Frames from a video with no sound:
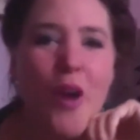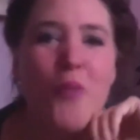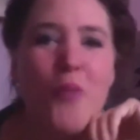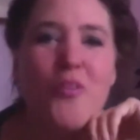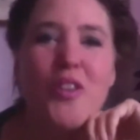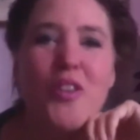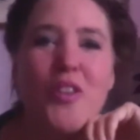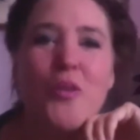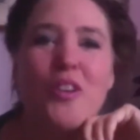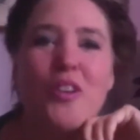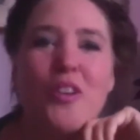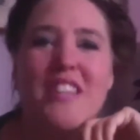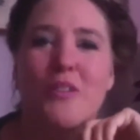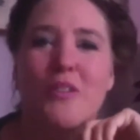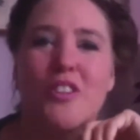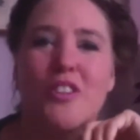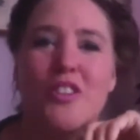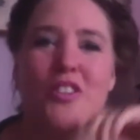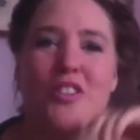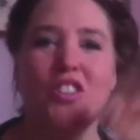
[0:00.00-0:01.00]
one day we'll
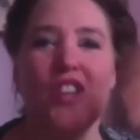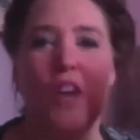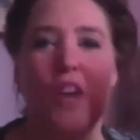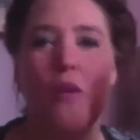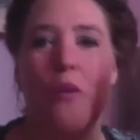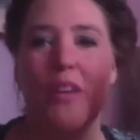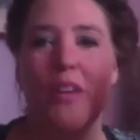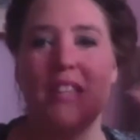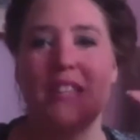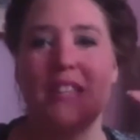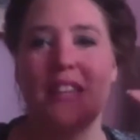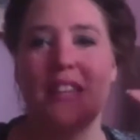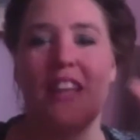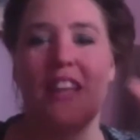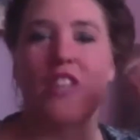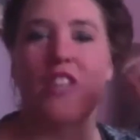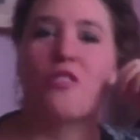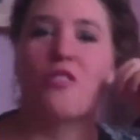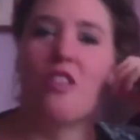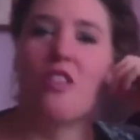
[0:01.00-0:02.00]
do a show where we stand next
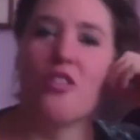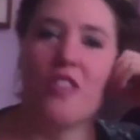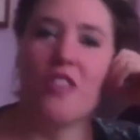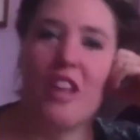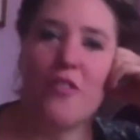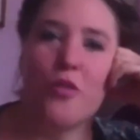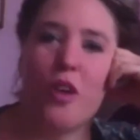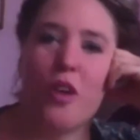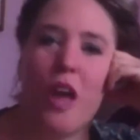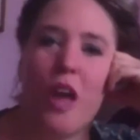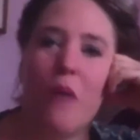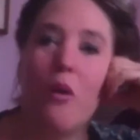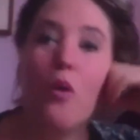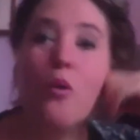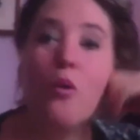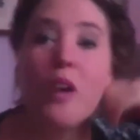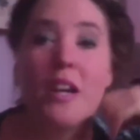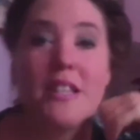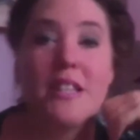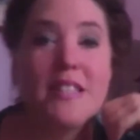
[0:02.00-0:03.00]
to each other and everyone go, oh,
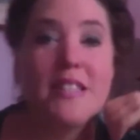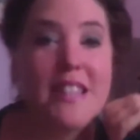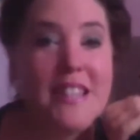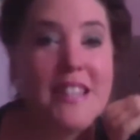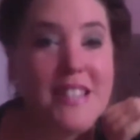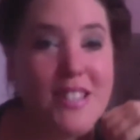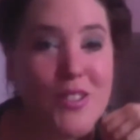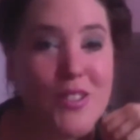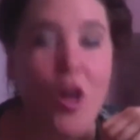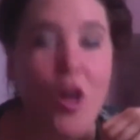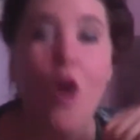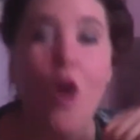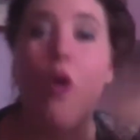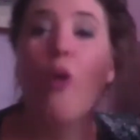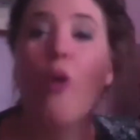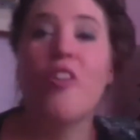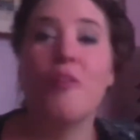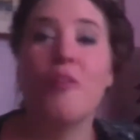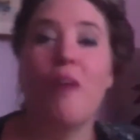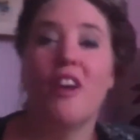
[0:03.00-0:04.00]
Becca. Or
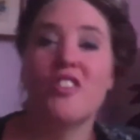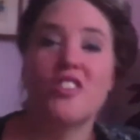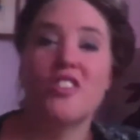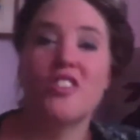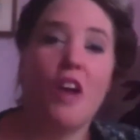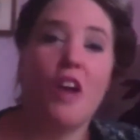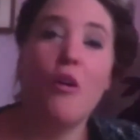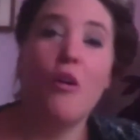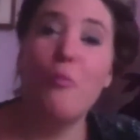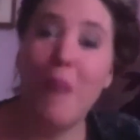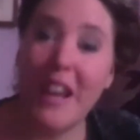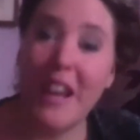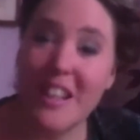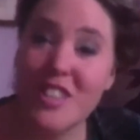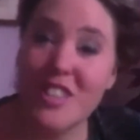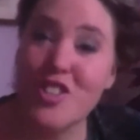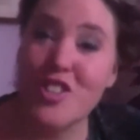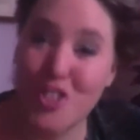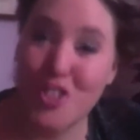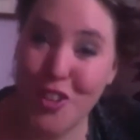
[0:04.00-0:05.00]
they might just go, well, Becca's
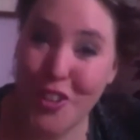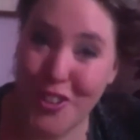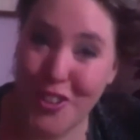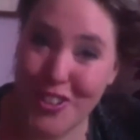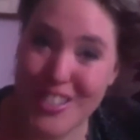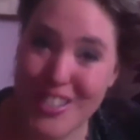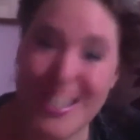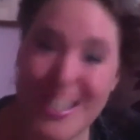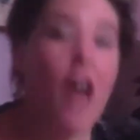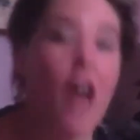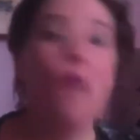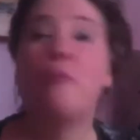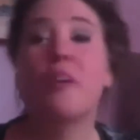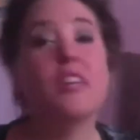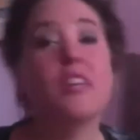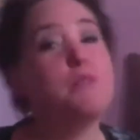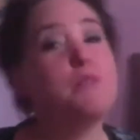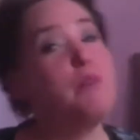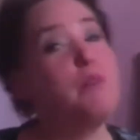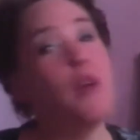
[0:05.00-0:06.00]
short, because
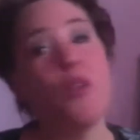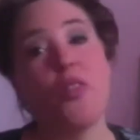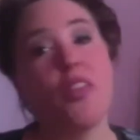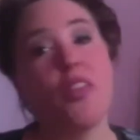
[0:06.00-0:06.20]
both of